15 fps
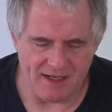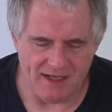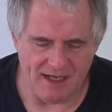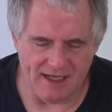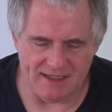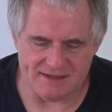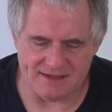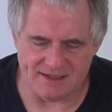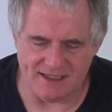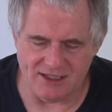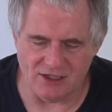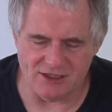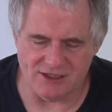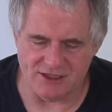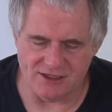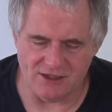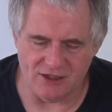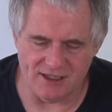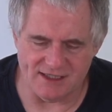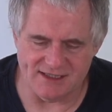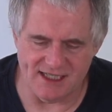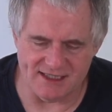And the onion, I
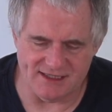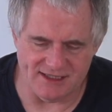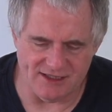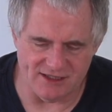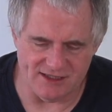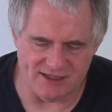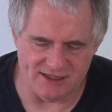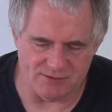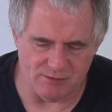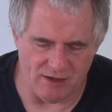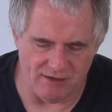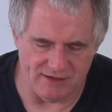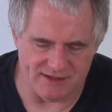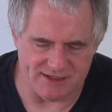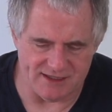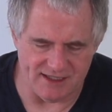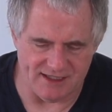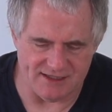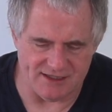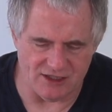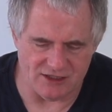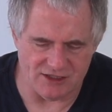can taste the onion as well.
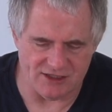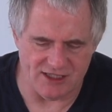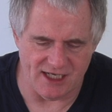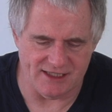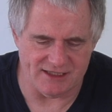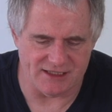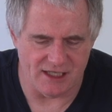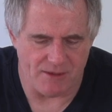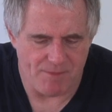It does taste.